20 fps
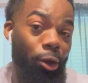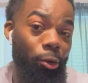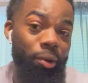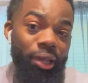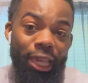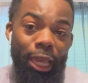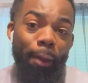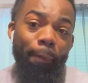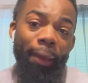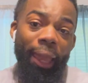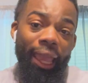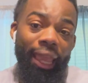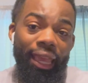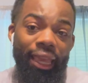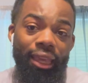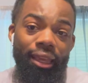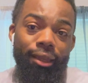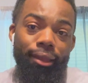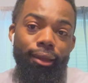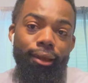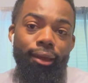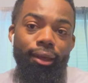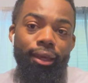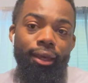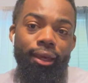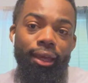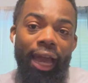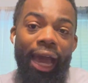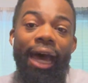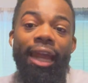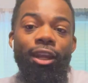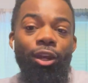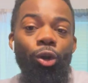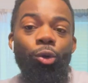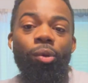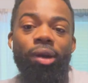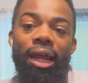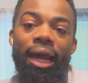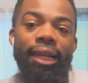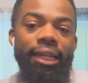get paid, I know
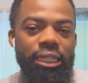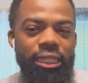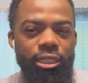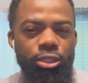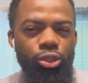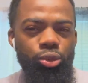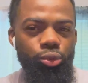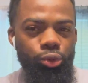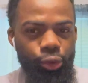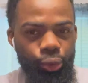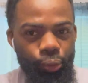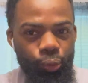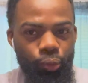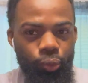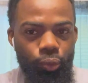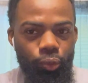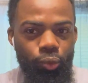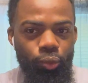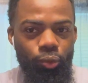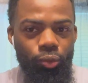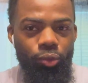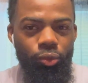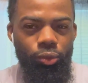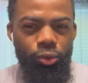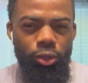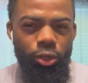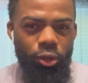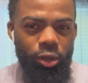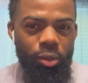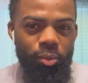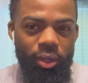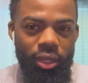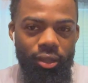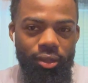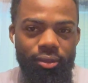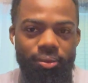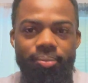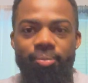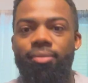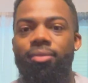what I need to do. You know what I
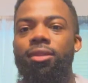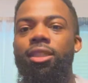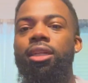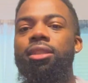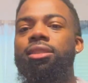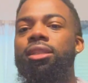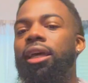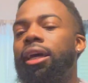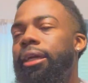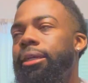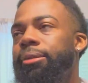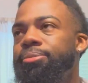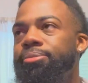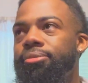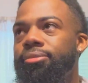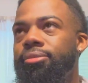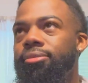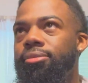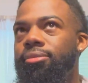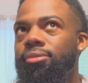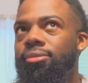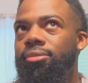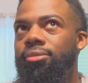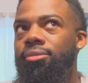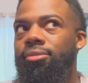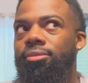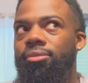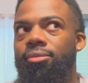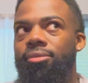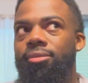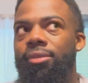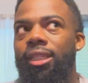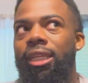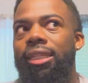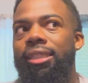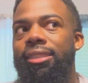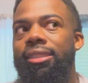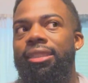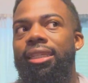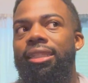mean? Because, like, in
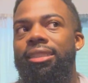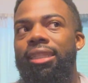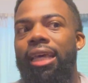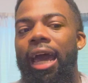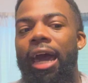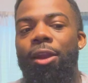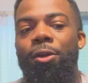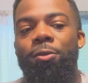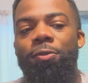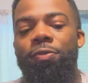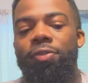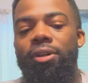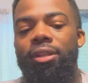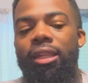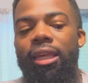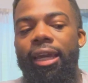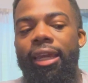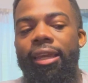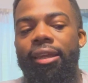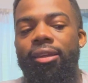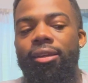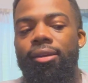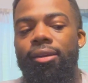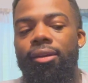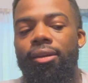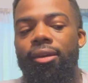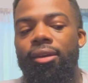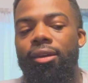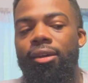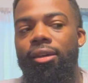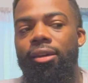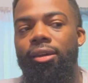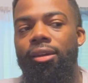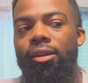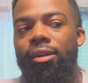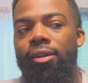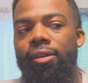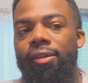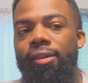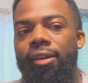a sense, I don't feel like
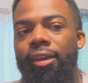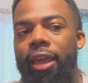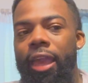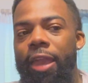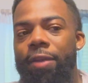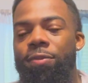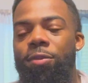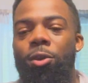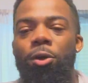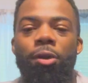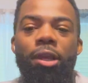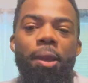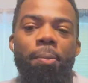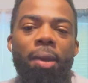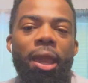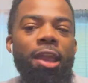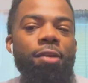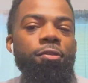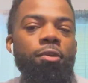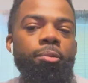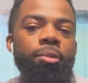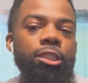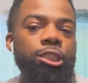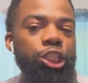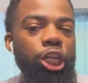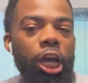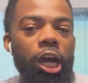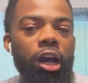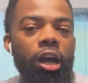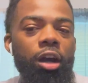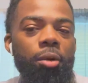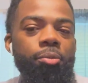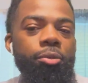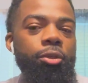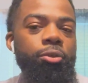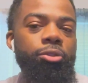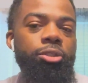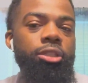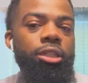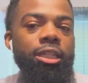if you don't get paid from a job,
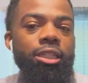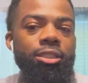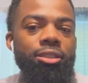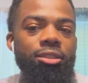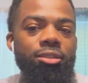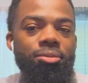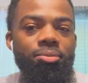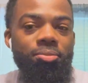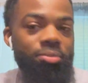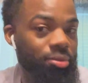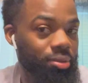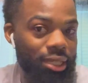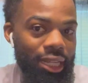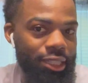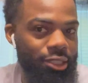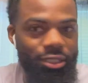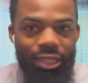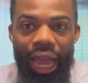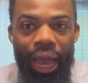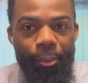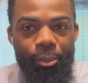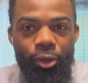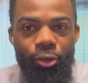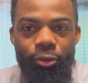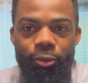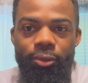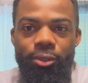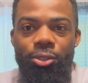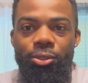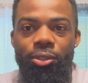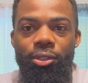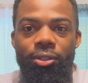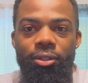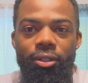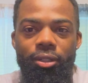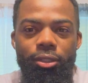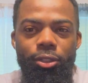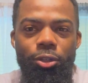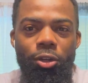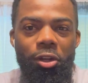you should just stop doing what you're
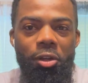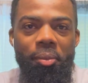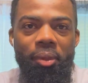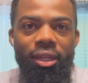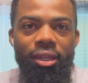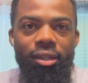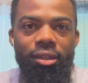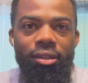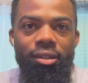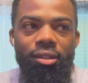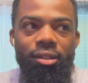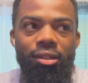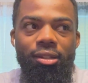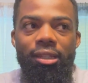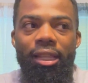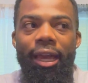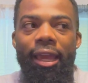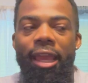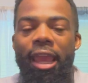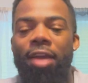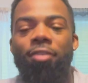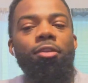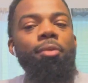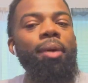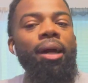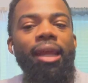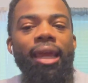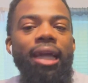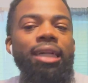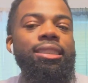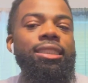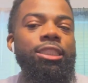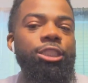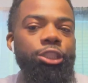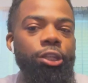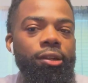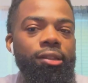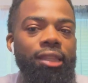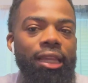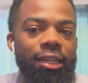doing. You know what I mean? Like, everybody has a
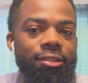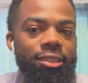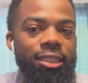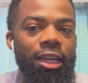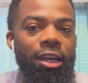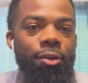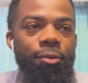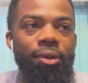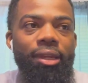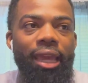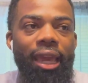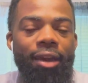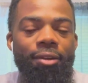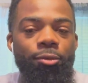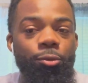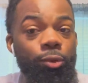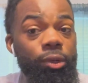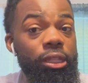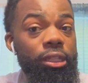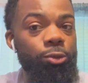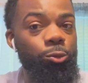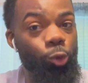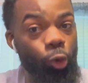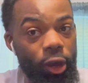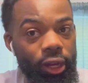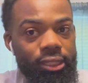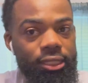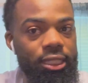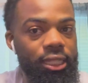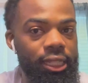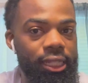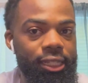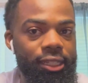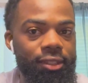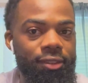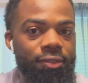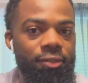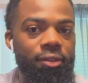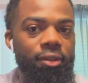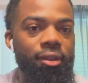certain lifestyle we want to live,